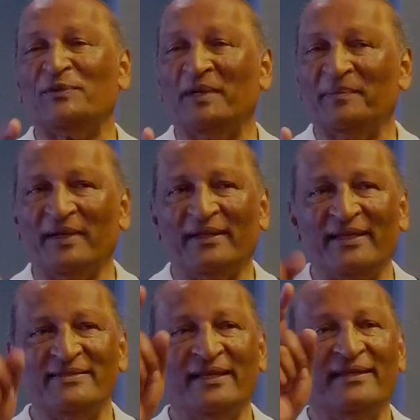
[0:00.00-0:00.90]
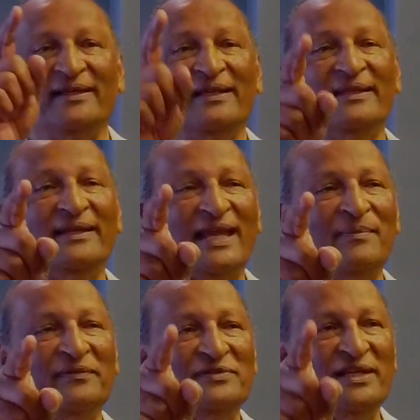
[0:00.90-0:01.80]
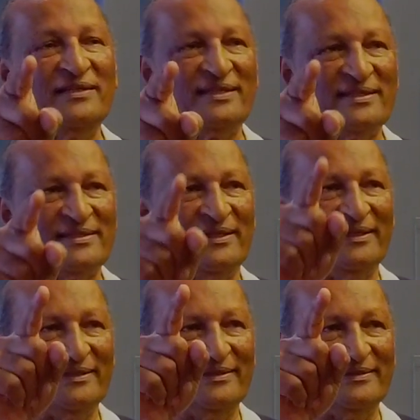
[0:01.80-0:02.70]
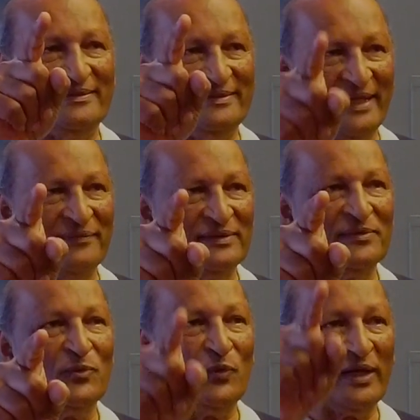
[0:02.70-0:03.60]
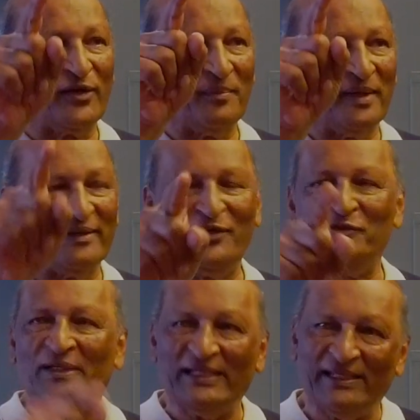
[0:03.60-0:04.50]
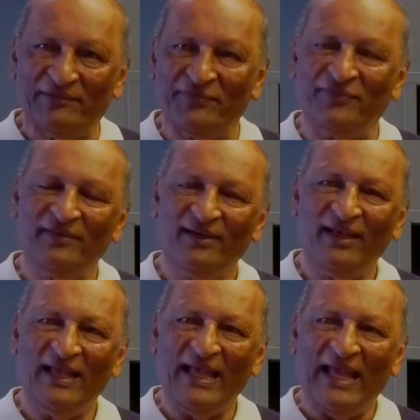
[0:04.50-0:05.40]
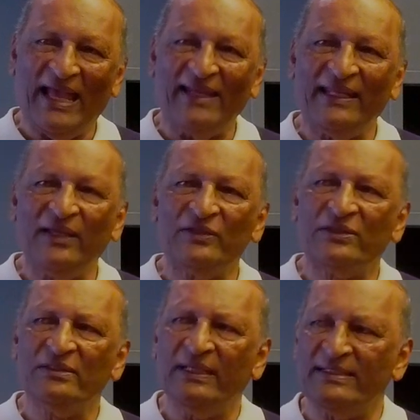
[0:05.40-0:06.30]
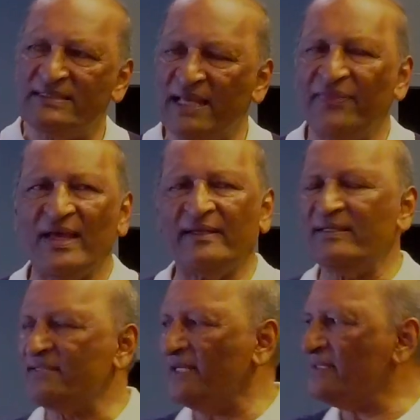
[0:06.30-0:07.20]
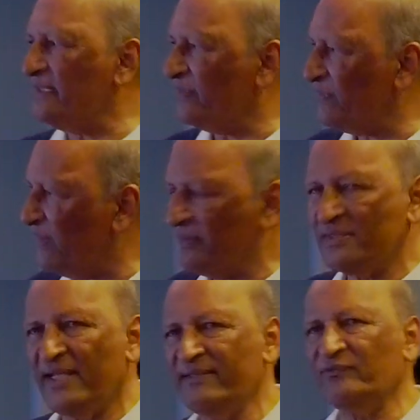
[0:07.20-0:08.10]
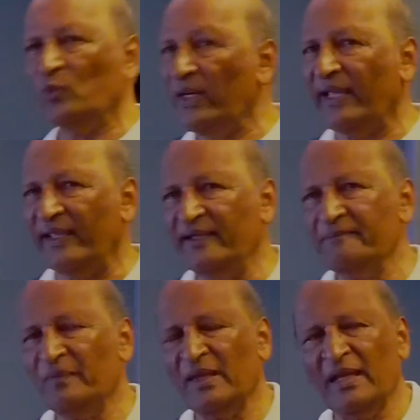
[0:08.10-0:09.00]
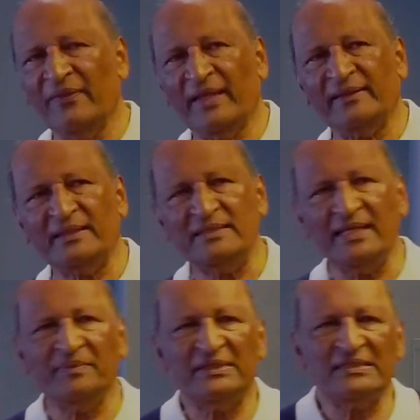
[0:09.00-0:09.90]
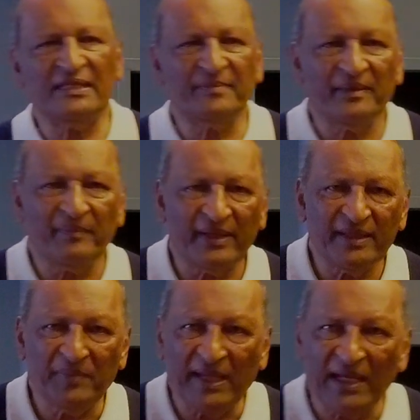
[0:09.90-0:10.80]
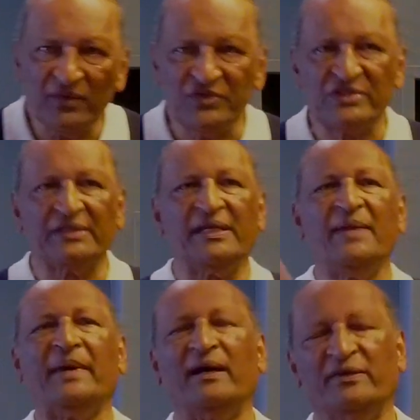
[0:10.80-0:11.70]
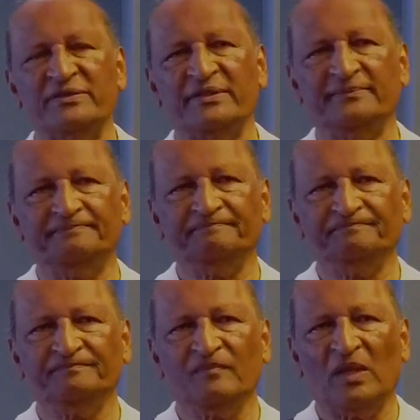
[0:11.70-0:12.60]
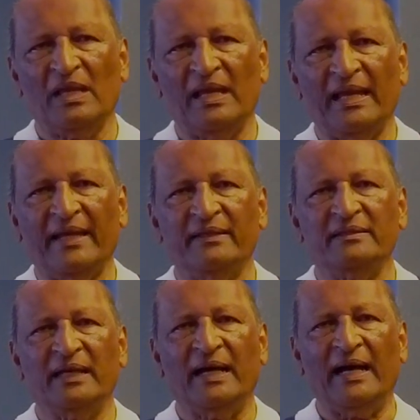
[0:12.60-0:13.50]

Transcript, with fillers: to my mother. He said, "In the name of Jesus, devil, we command you to leave," and he. He said that in such an authoritative way that the demons in my mother began to scream out. And